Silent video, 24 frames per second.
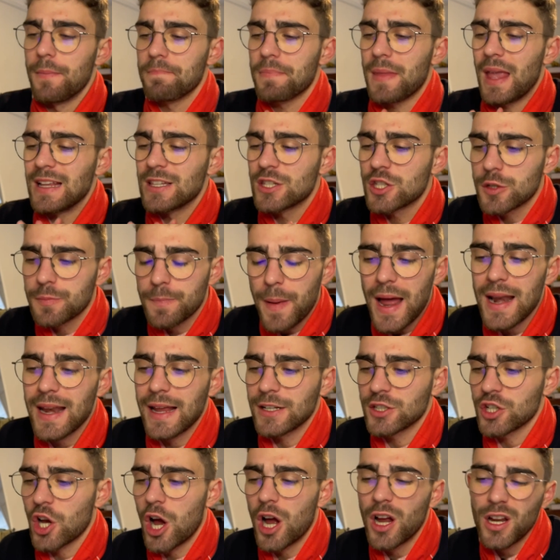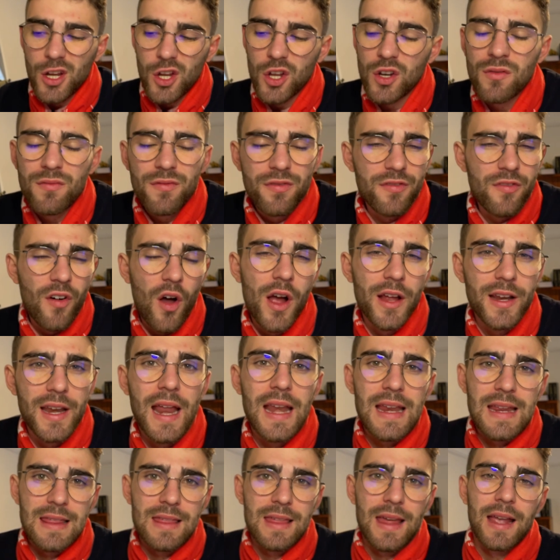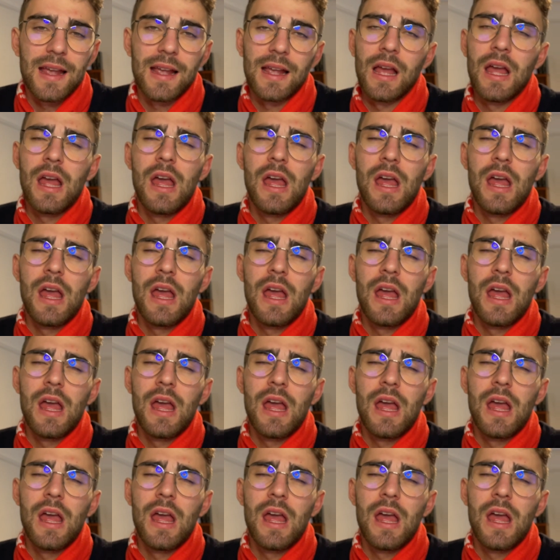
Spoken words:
In Spanish, I couldn't find anything